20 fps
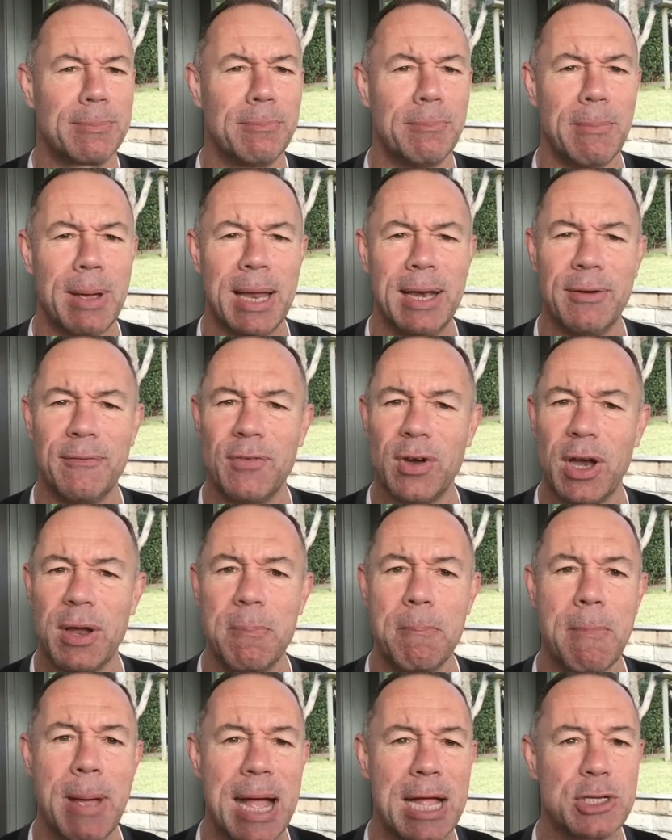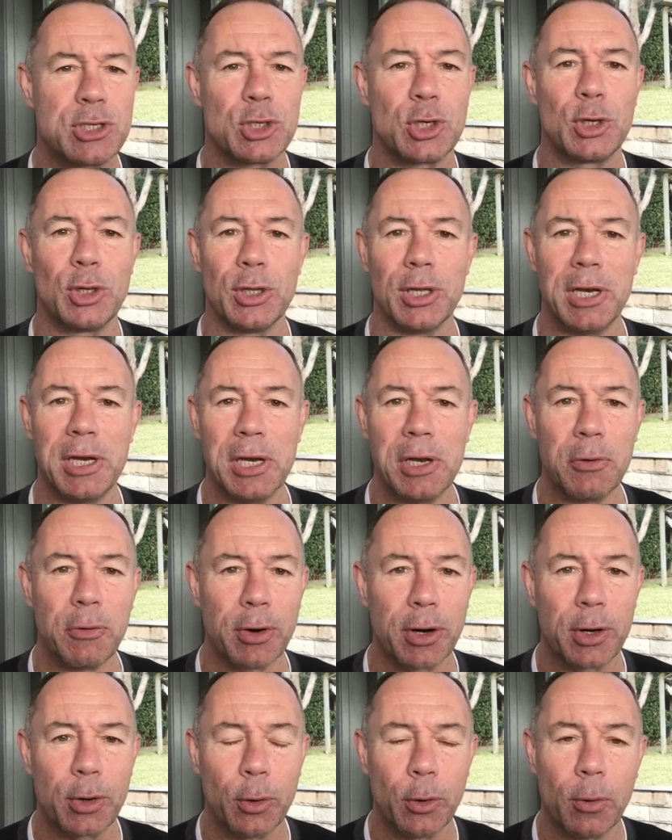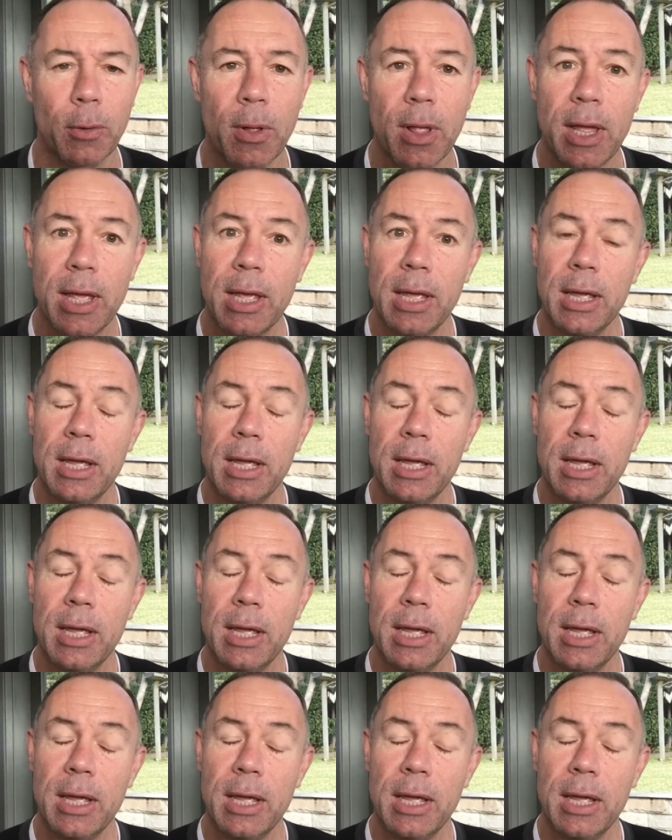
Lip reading: made it very magical and lyrical.